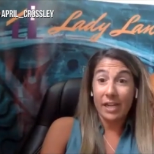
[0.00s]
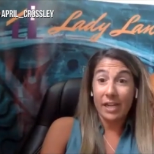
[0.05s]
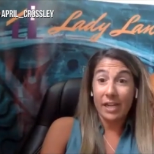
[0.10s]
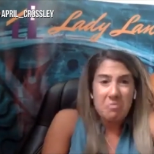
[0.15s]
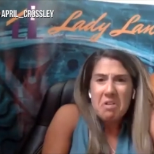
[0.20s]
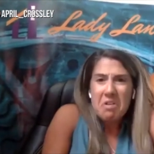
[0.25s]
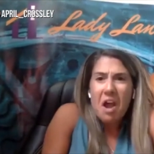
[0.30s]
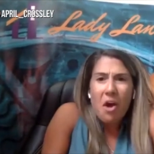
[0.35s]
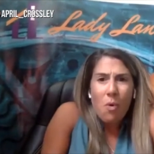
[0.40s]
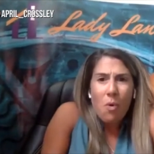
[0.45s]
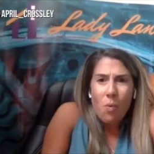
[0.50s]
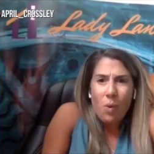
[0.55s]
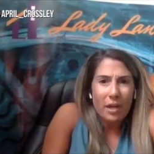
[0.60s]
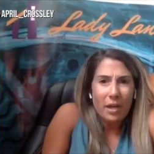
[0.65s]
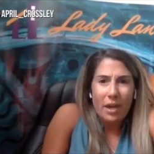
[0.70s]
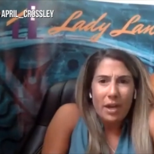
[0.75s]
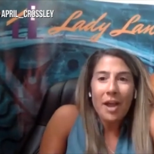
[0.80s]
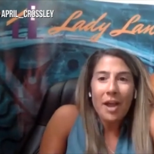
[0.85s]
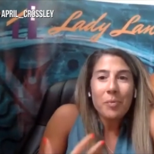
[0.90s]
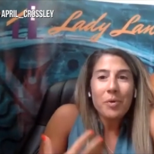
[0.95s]
No one.
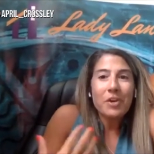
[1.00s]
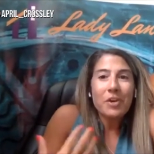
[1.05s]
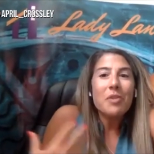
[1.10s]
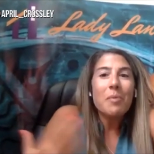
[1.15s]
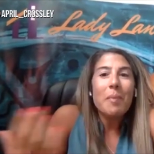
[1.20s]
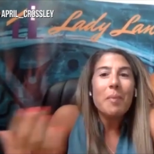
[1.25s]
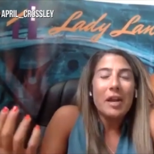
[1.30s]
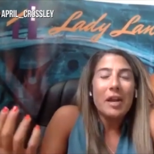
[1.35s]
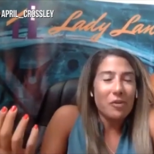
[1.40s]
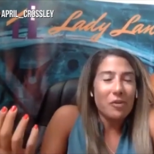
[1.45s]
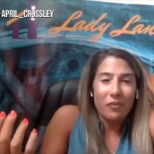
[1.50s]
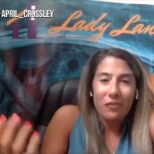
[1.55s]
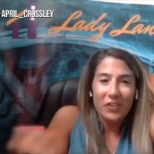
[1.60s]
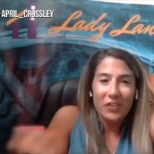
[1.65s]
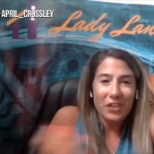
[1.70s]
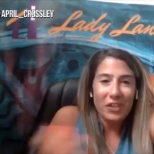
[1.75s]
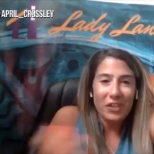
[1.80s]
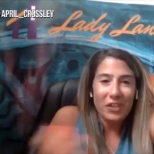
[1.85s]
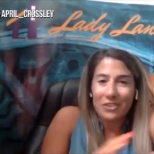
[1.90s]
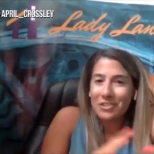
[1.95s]
I work in the medical
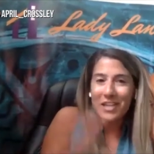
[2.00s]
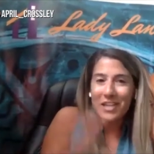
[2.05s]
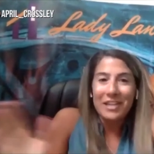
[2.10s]
field